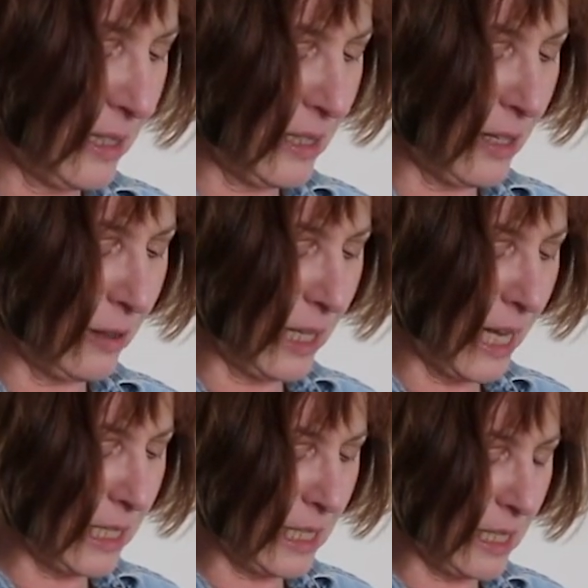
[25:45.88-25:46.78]
So
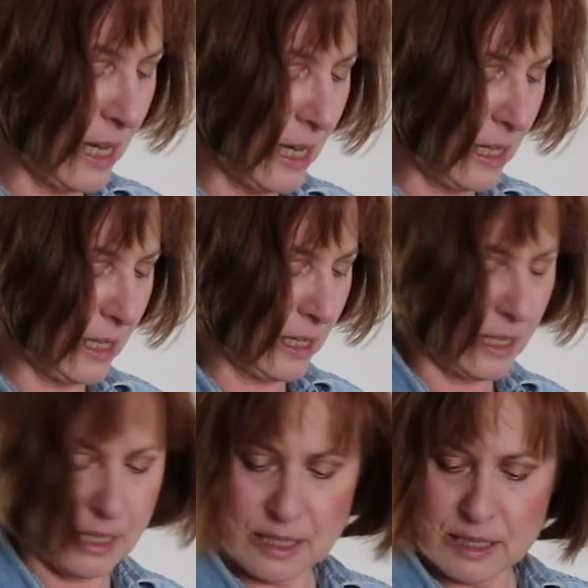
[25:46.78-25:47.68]
let's
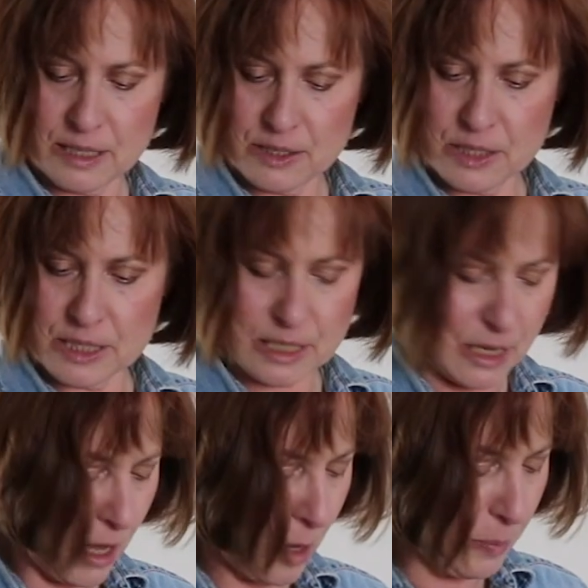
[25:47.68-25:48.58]
just
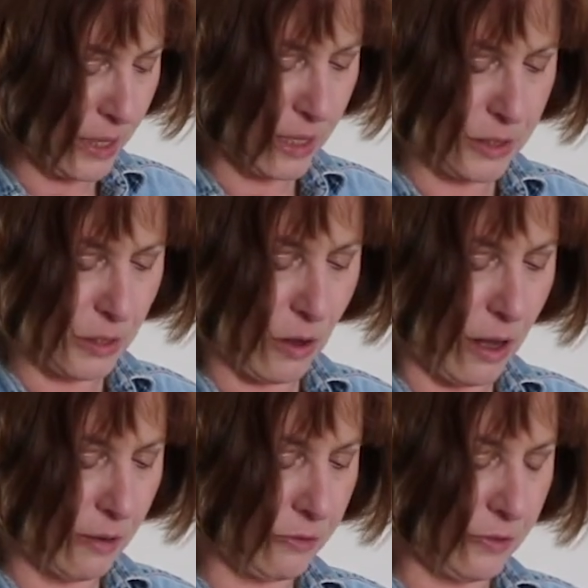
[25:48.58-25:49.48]
top this
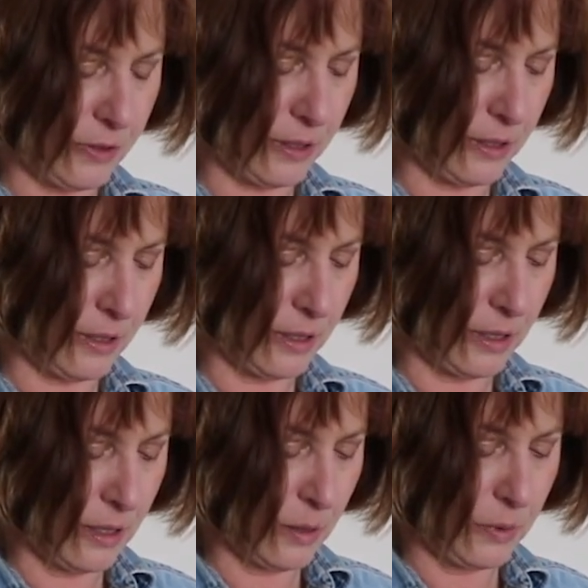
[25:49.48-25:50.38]
off
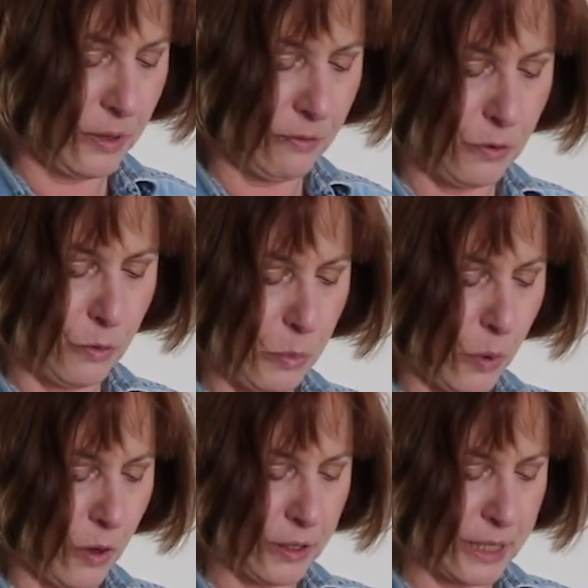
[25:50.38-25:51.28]
with a few
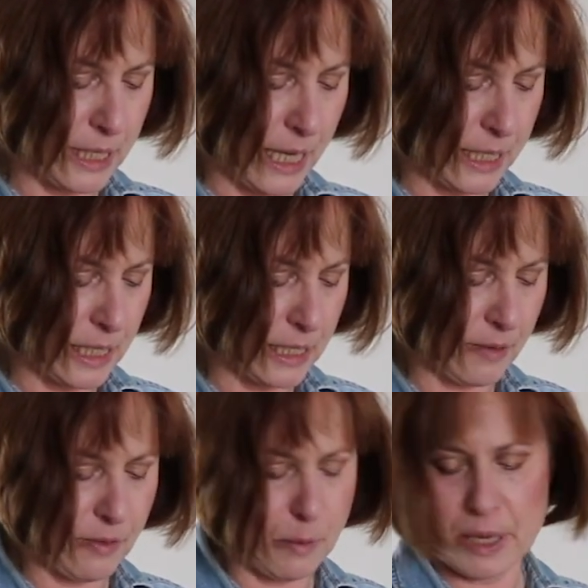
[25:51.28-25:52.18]
more slices
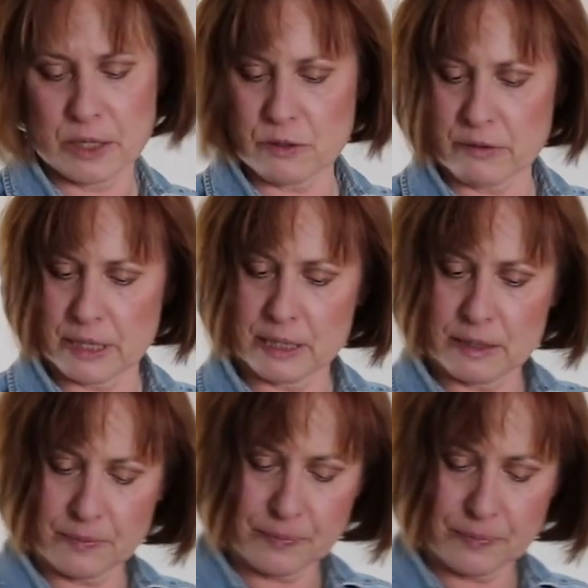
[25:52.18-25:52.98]
of the mandarin.